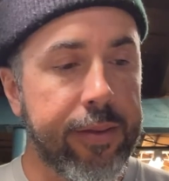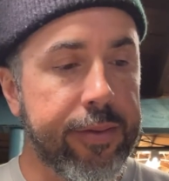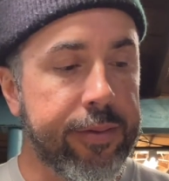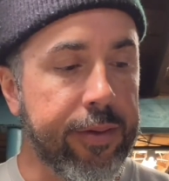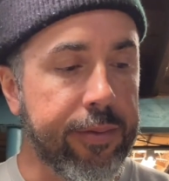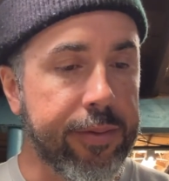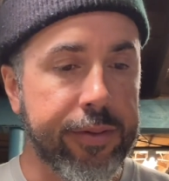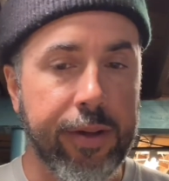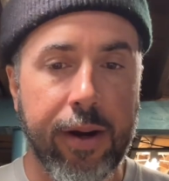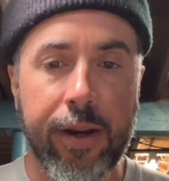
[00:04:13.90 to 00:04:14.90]
So we'll
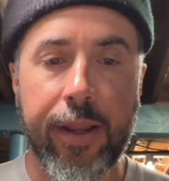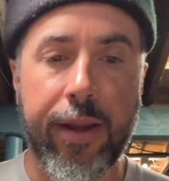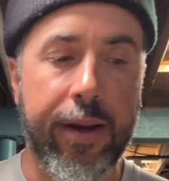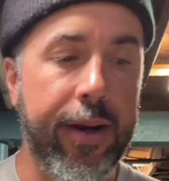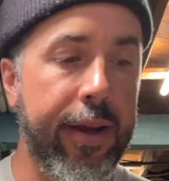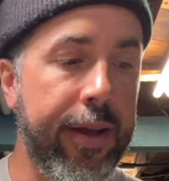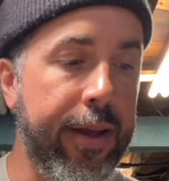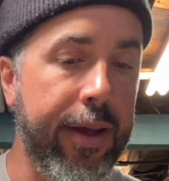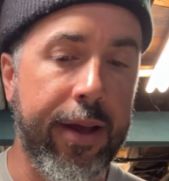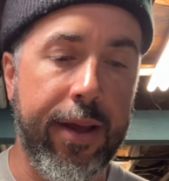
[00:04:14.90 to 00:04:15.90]
start here.
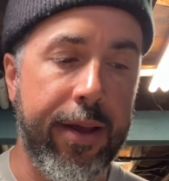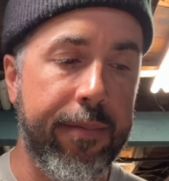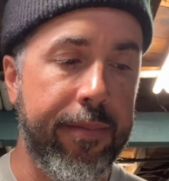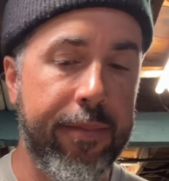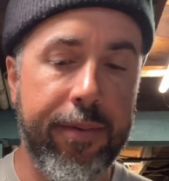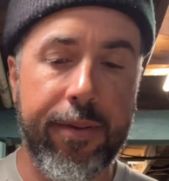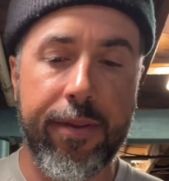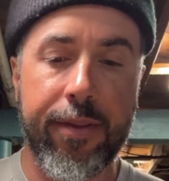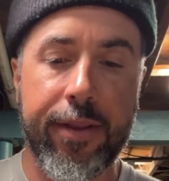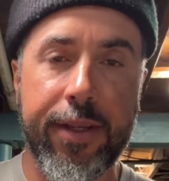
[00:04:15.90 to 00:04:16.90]

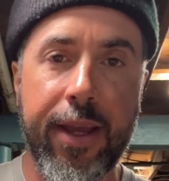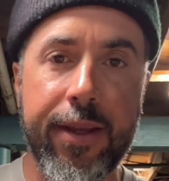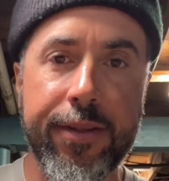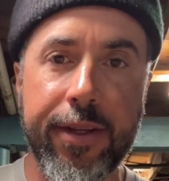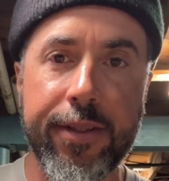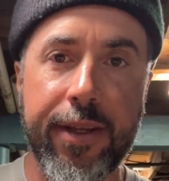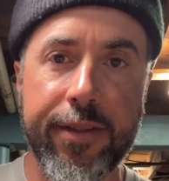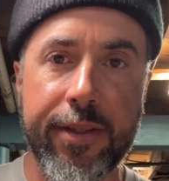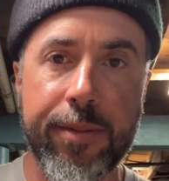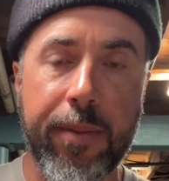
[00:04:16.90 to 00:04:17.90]
The tail, as you can see, is
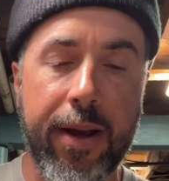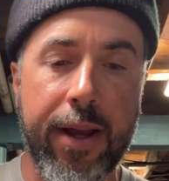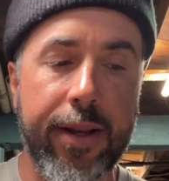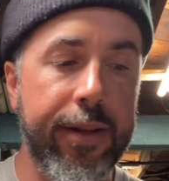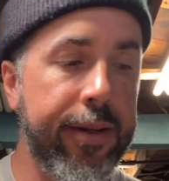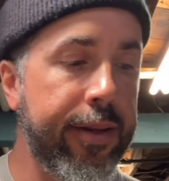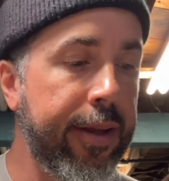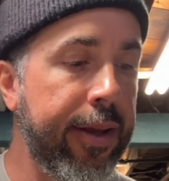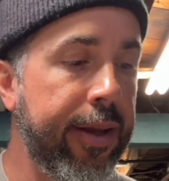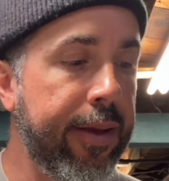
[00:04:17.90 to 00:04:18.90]
a spawn
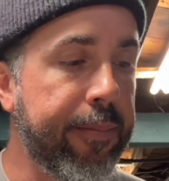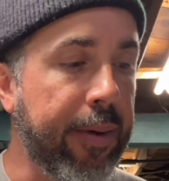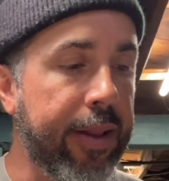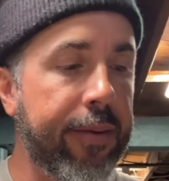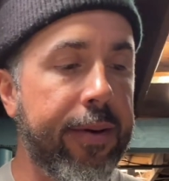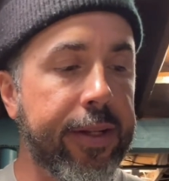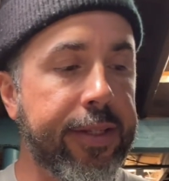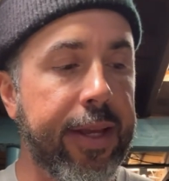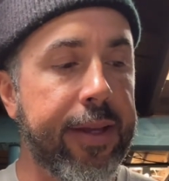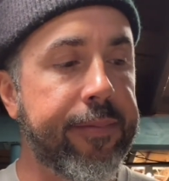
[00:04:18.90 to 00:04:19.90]
polywog
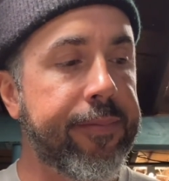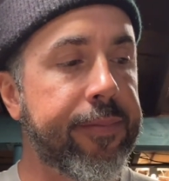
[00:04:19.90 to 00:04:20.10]
tail.